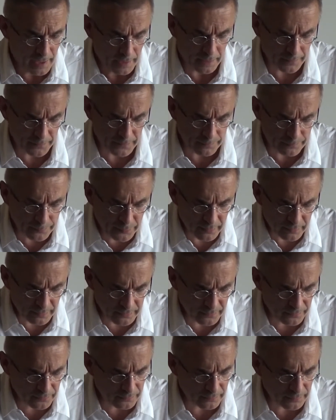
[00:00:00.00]
as
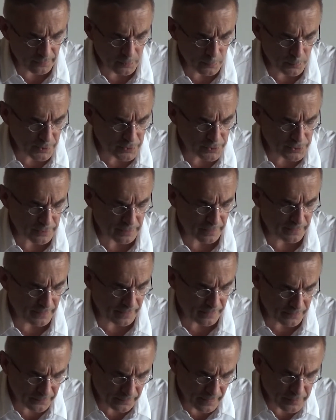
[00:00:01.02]
appearance in which the
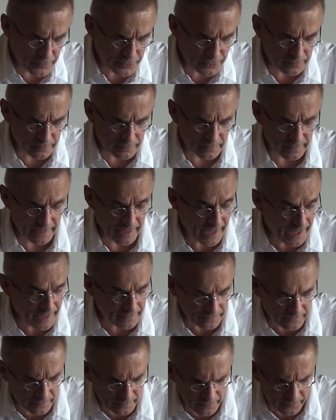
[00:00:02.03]
essential
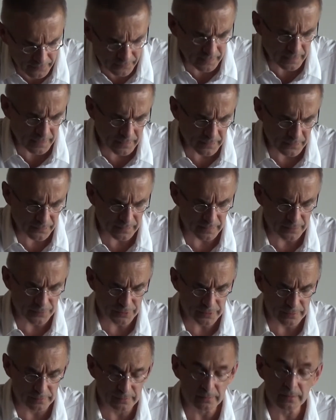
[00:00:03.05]
and the
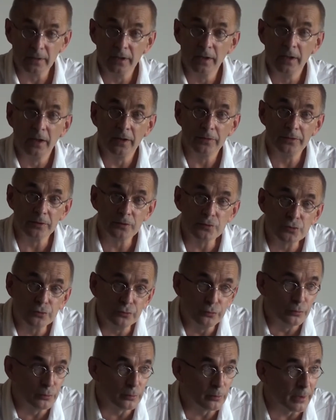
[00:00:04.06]
unessential, the
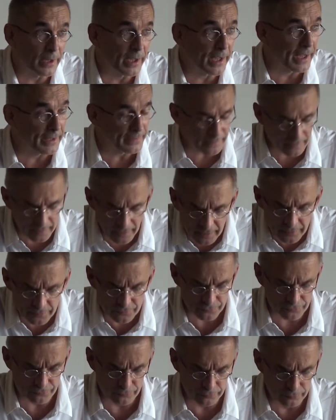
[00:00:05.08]
true and the
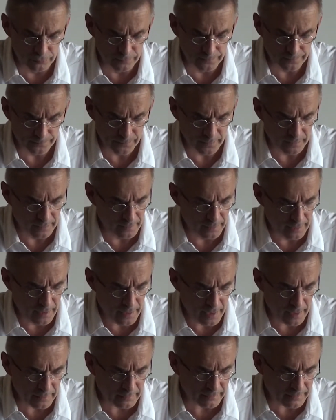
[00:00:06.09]
untrue,
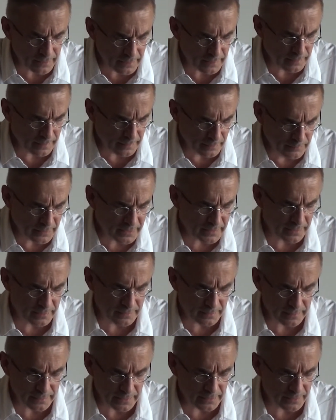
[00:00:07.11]
are
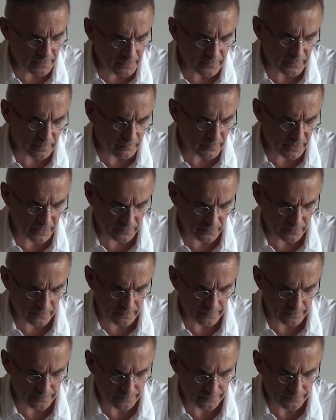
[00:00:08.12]
immediately
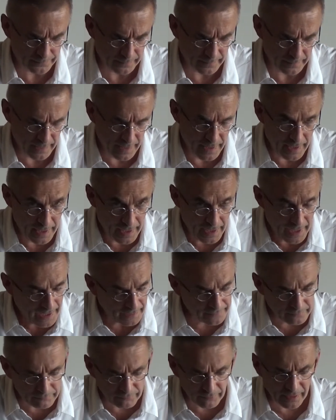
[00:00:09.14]
intermixed.
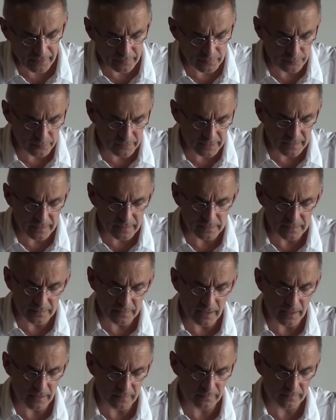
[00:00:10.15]
And the great political
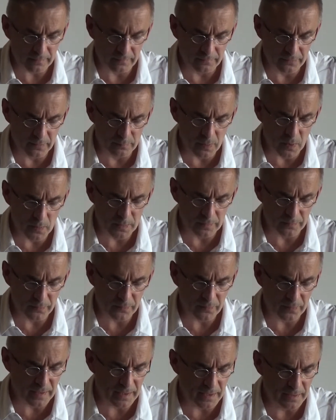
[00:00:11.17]
task of the modern
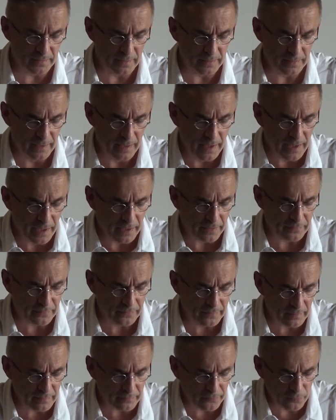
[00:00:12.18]
state is
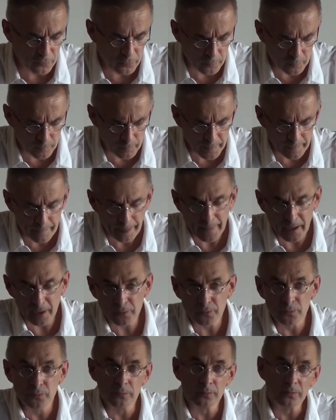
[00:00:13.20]
therefore
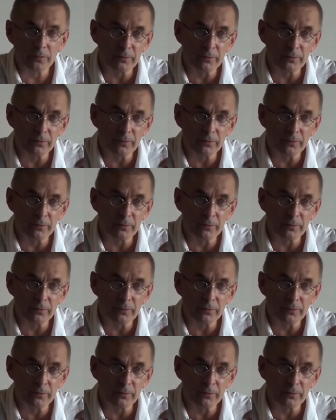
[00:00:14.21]
to